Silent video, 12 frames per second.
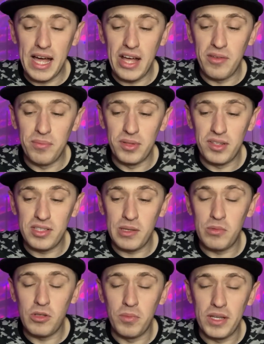Um, but at the
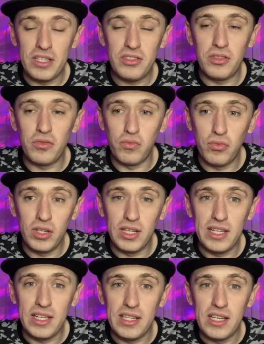same time, it's just
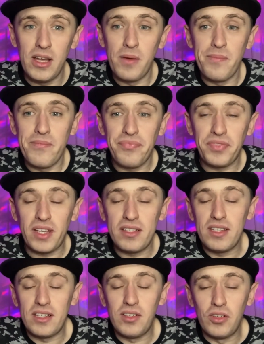really,
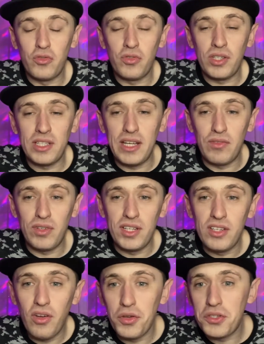I said it's like drinking that
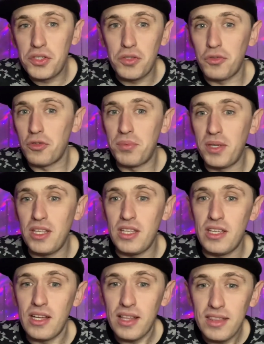really nice
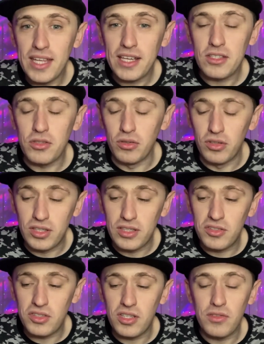syrupy nectar. It
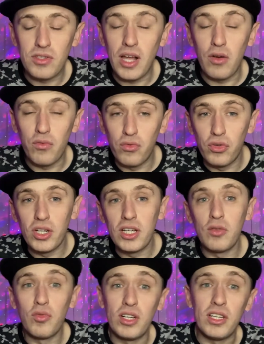gives gives you that
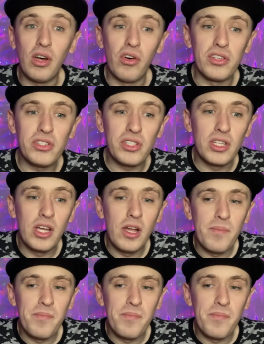really really nice